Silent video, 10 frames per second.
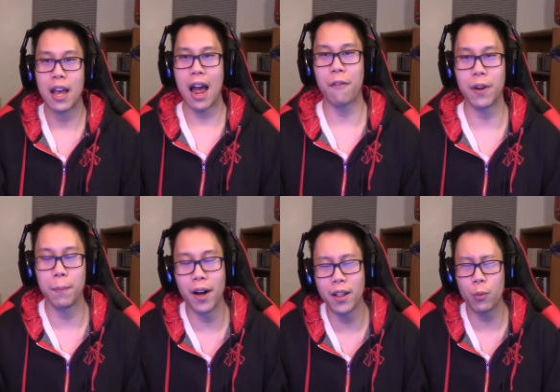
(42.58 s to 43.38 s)
every
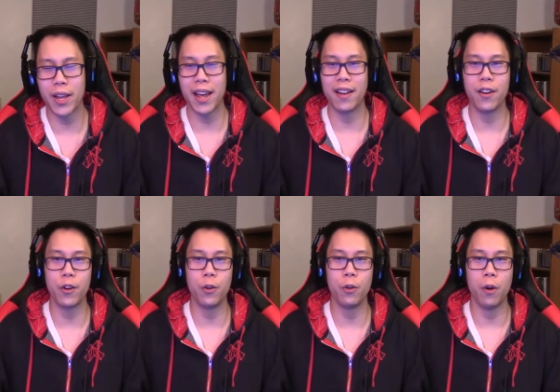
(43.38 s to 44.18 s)
month we get
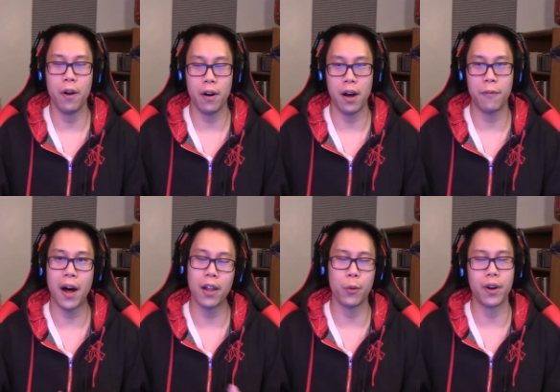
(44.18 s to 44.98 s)
new
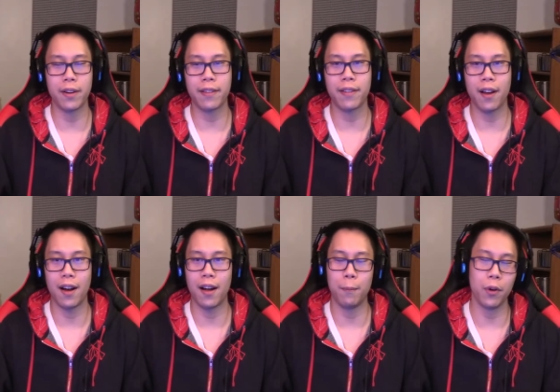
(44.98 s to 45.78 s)
followers
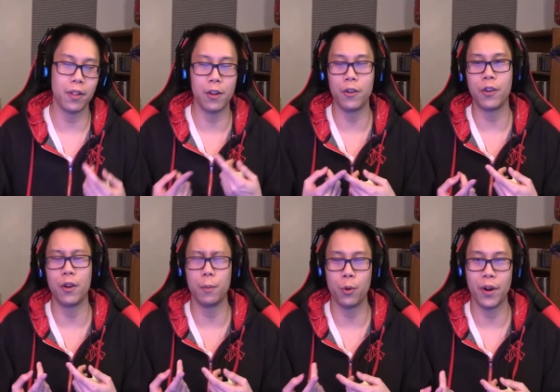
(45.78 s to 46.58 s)
on both
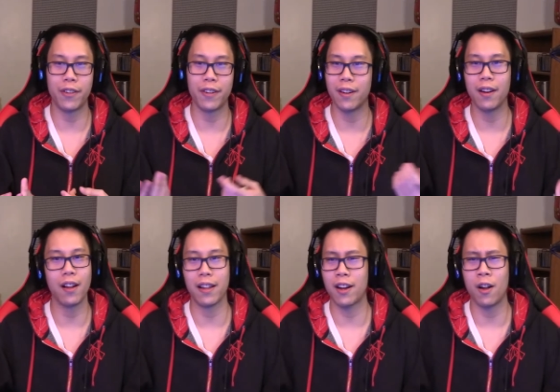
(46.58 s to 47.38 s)
YouTube, Twitch, and
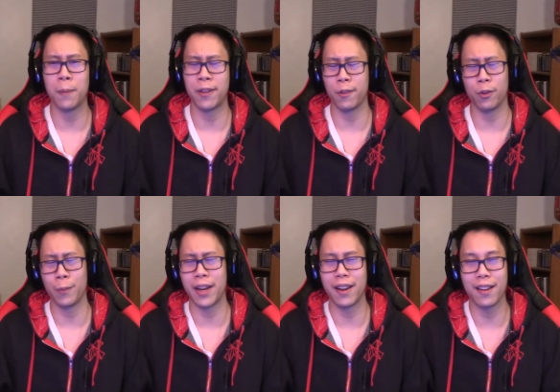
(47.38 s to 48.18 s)
like all of my social
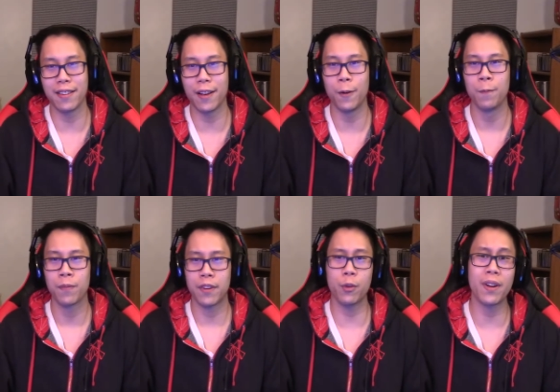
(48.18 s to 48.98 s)
media. So
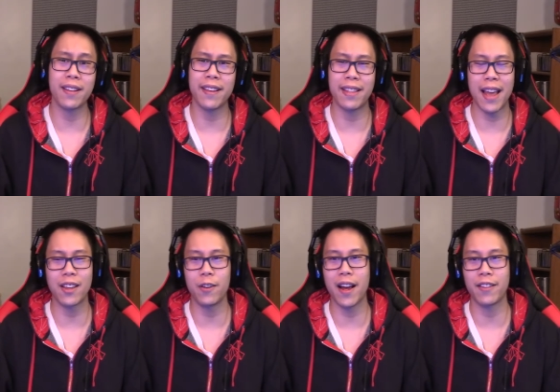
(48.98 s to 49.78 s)
just wanted to say
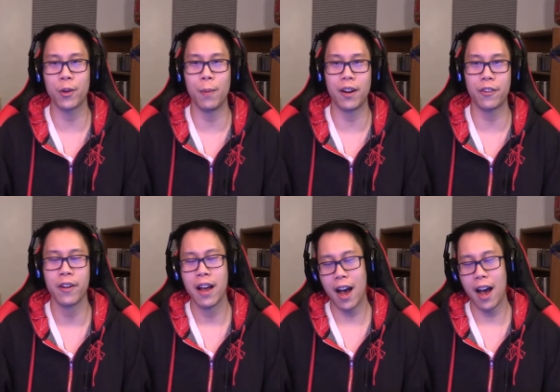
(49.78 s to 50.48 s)
thank you guys so much.